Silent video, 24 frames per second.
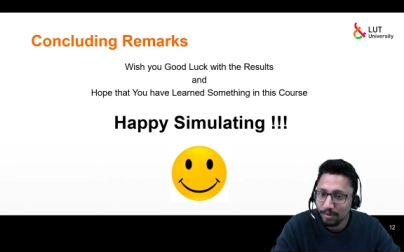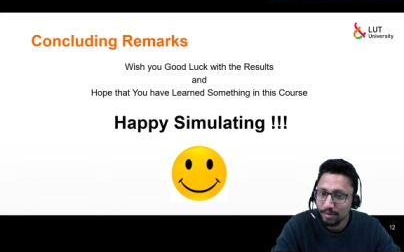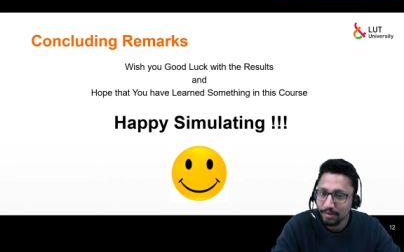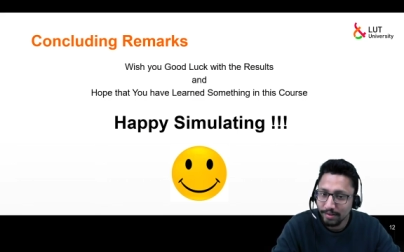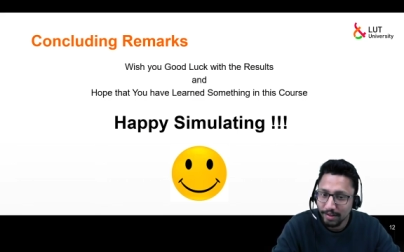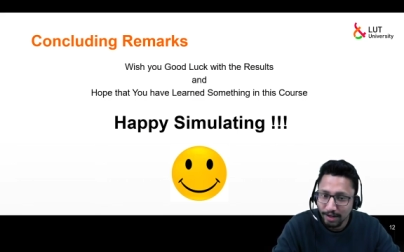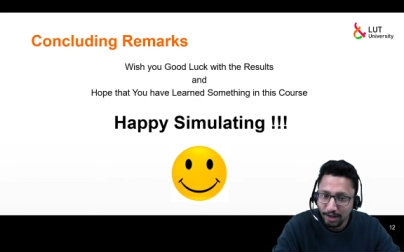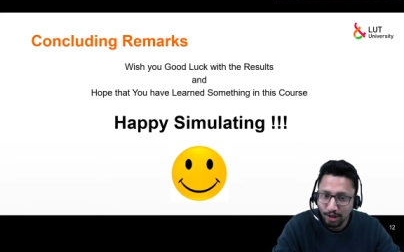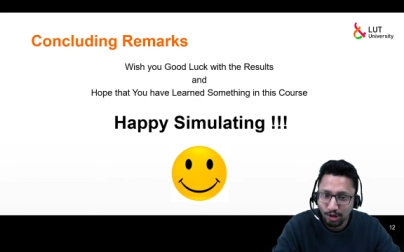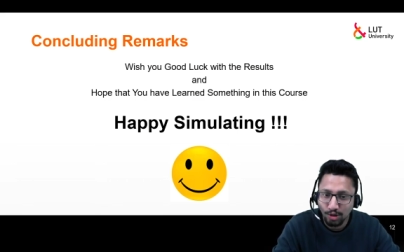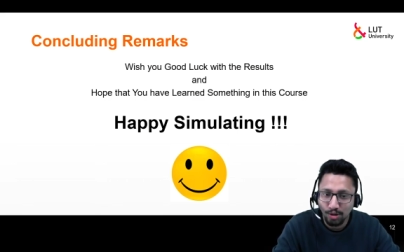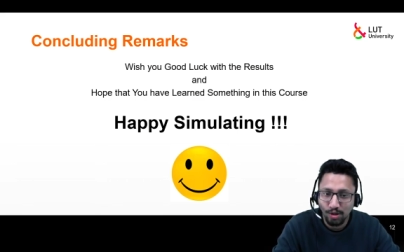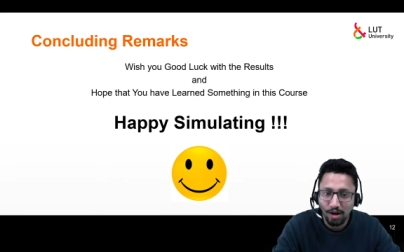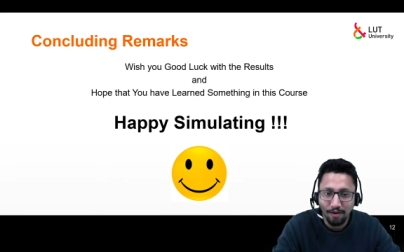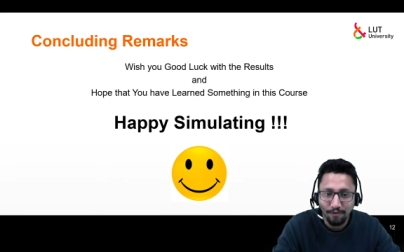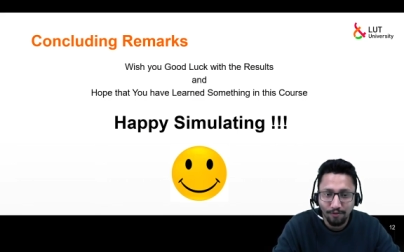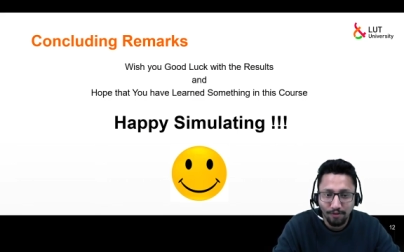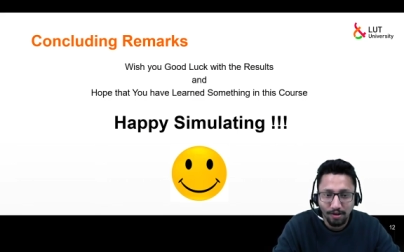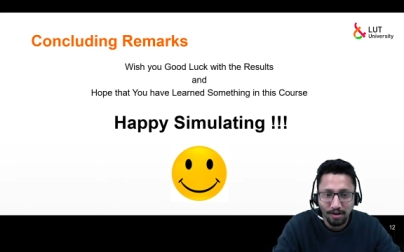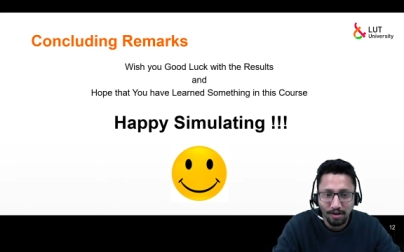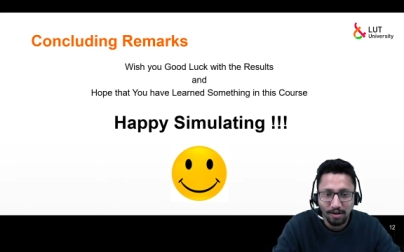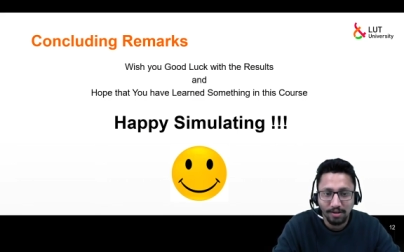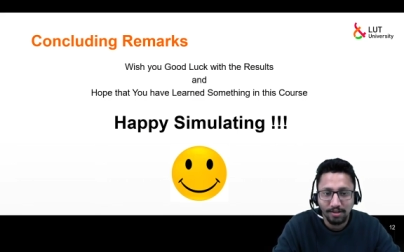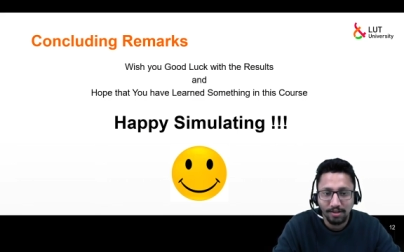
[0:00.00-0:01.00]
that you have
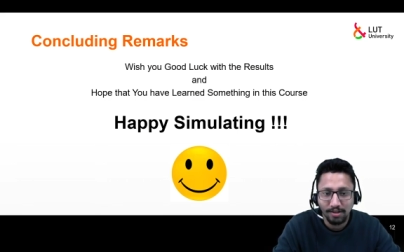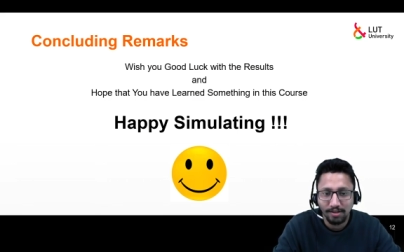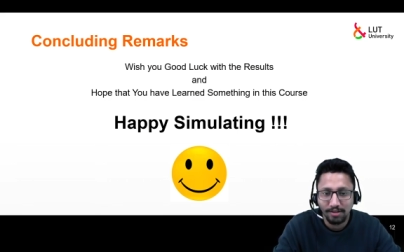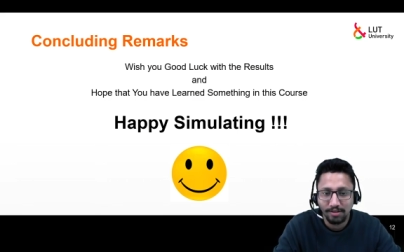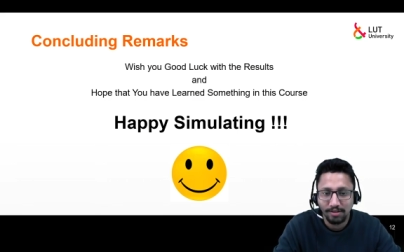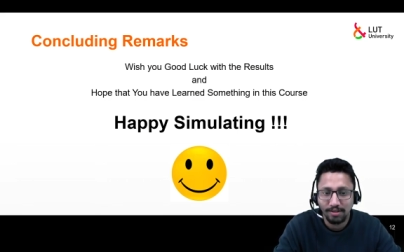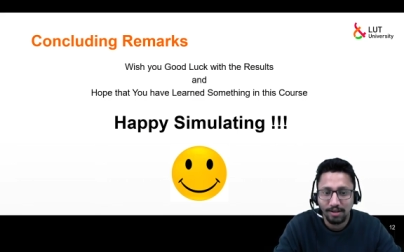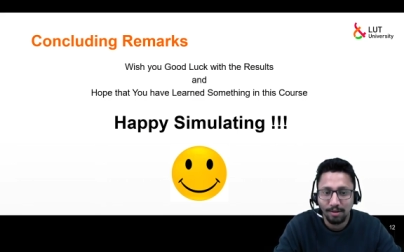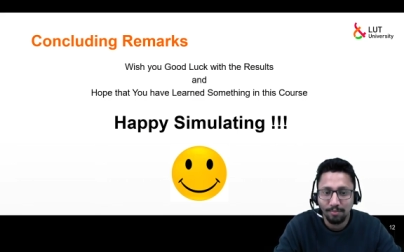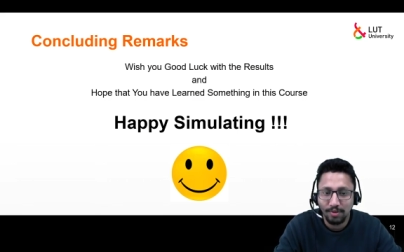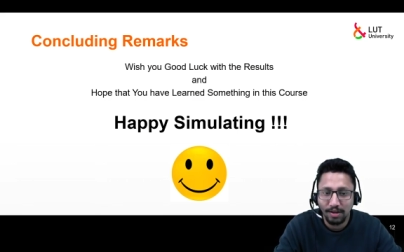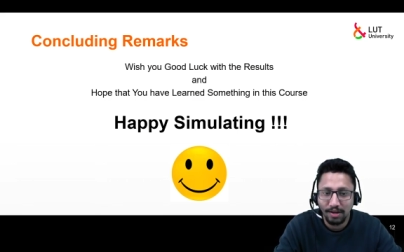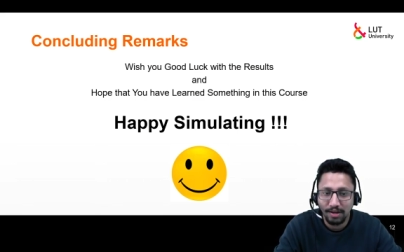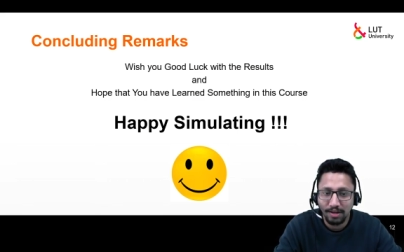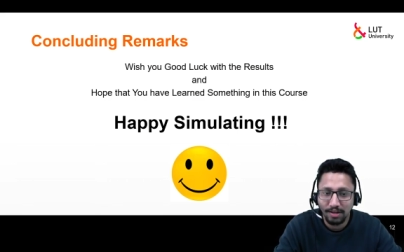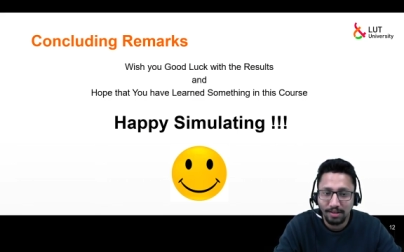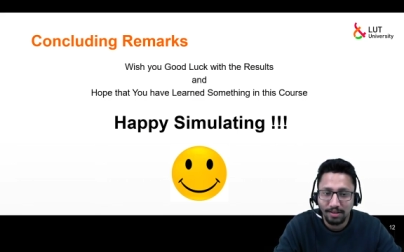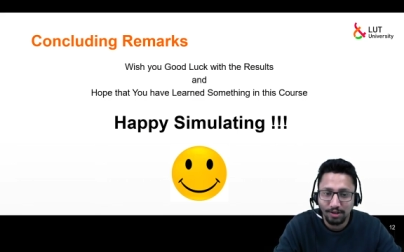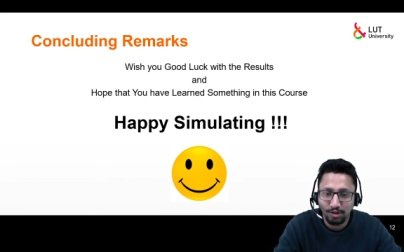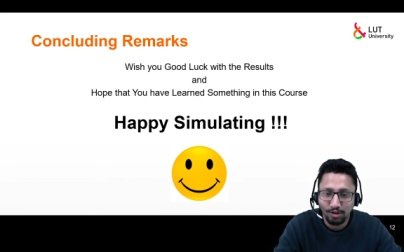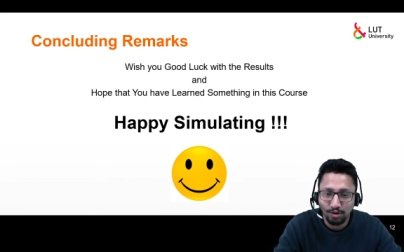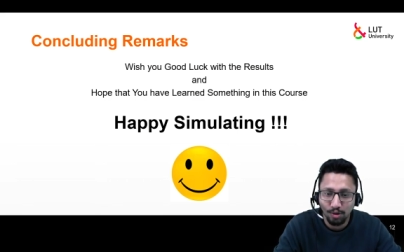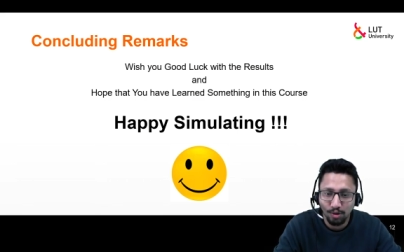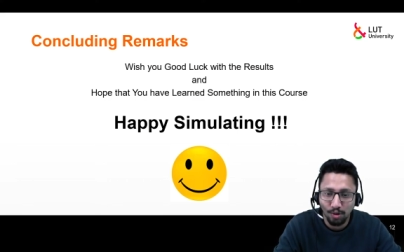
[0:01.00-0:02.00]
learned something in
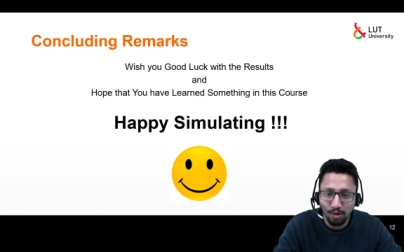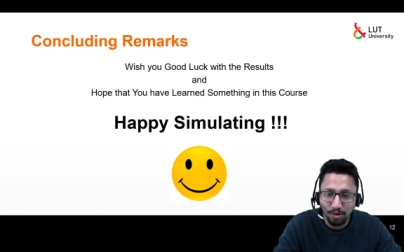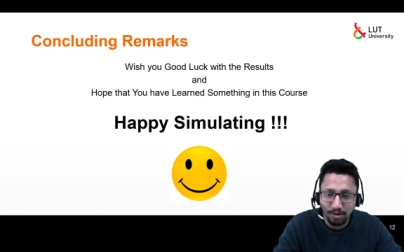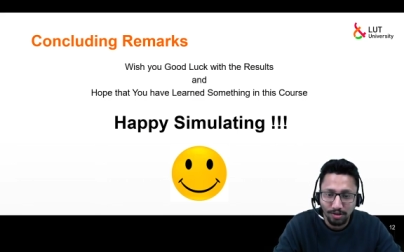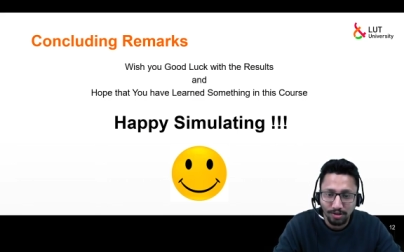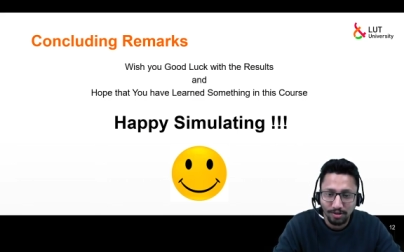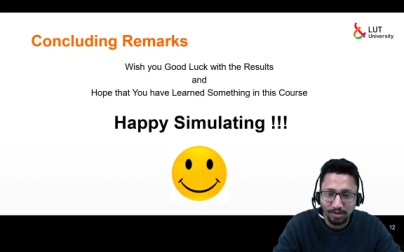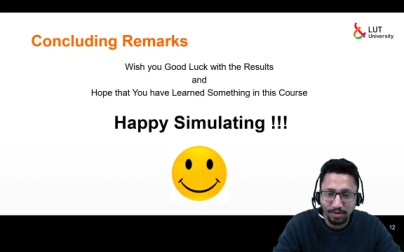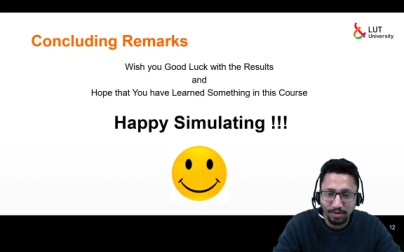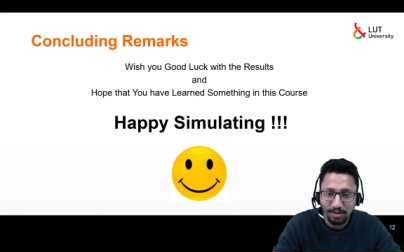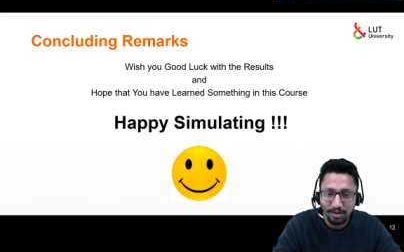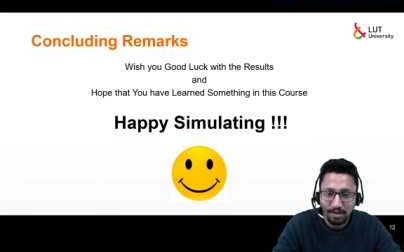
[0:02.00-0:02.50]
this course,